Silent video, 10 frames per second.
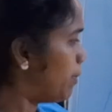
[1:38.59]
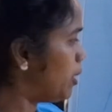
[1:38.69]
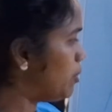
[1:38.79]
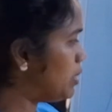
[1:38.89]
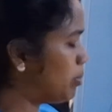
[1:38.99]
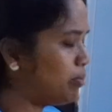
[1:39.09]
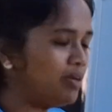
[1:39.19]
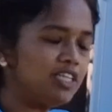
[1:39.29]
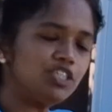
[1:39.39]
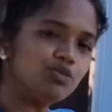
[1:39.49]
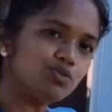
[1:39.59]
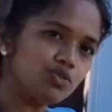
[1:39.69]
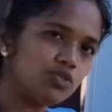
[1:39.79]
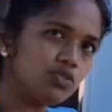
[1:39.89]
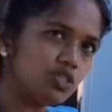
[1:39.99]
but when the pulmonary
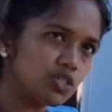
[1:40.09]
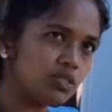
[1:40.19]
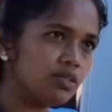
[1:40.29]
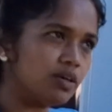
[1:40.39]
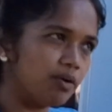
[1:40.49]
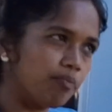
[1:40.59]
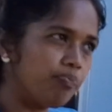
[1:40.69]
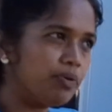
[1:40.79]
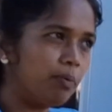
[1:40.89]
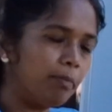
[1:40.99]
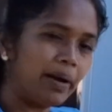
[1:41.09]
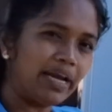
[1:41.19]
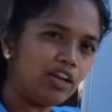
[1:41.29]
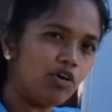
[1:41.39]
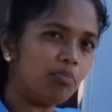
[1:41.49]
stenosis is
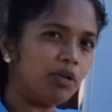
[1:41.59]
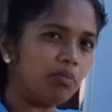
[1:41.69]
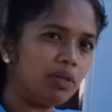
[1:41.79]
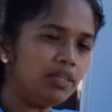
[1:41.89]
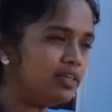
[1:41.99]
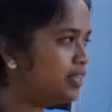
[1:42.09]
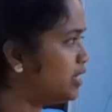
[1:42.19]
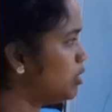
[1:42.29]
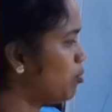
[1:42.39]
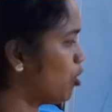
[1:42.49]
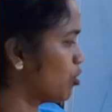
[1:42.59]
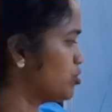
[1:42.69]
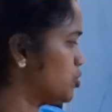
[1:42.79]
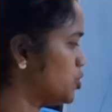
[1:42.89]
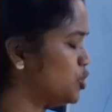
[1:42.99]
mild or minimal, then the
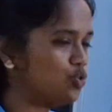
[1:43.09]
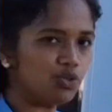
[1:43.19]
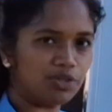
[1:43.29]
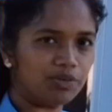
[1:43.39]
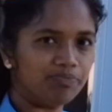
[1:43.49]
prognosis is good.